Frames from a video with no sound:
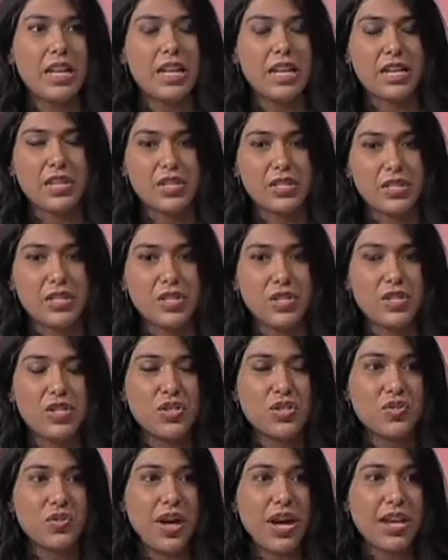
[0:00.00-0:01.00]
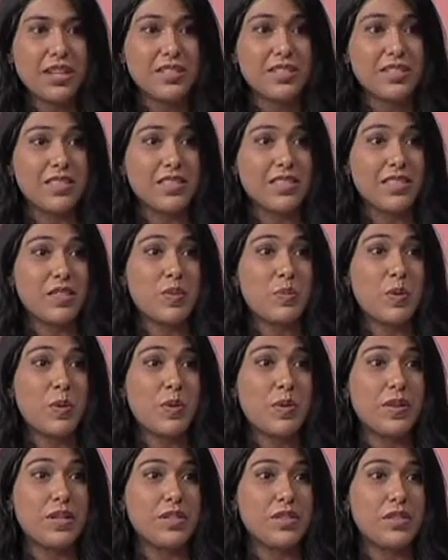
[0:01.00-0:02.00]
it distracts the
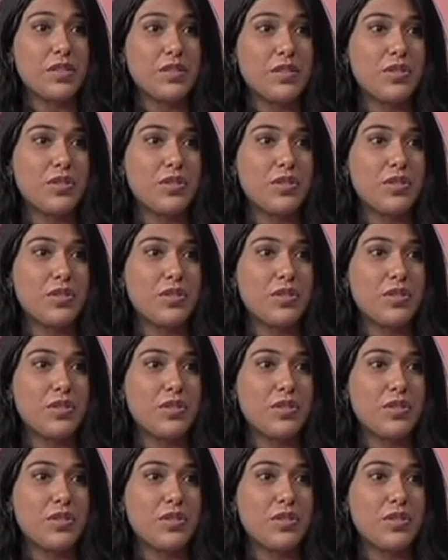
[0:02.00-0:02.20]
spirits.